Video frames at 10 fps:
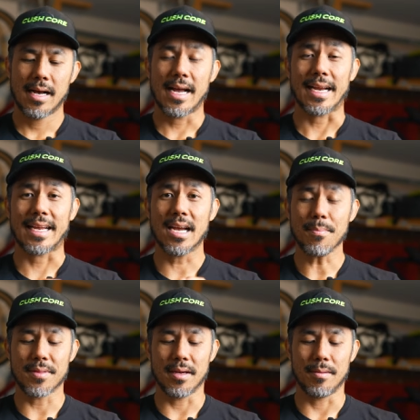I
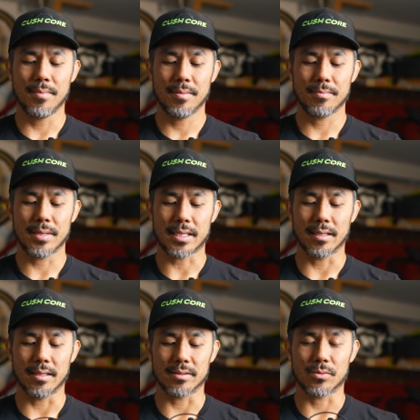kept them
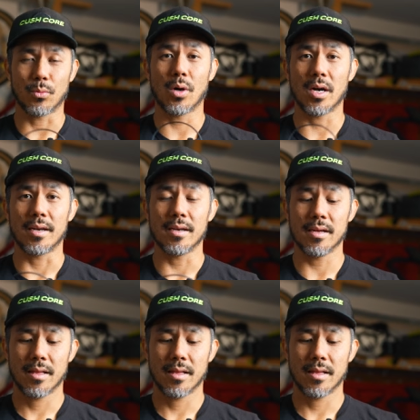because, one,